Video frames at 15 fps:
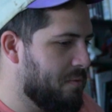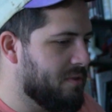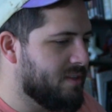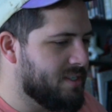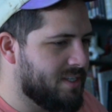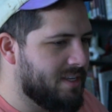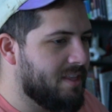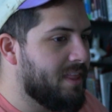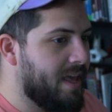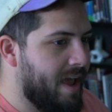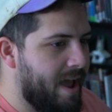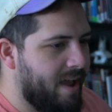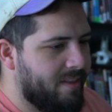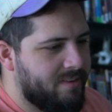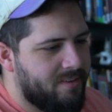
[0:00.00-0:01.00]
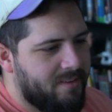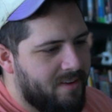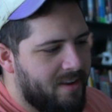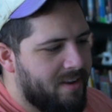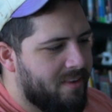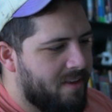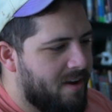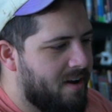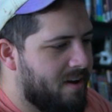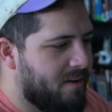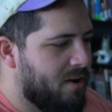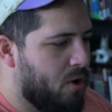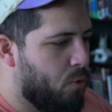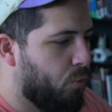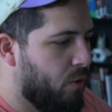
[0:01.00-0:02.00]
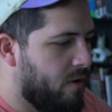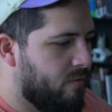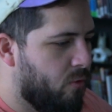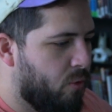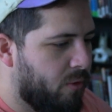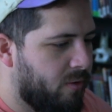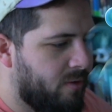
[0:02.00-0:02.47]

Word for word: Wouldn't see that in a river.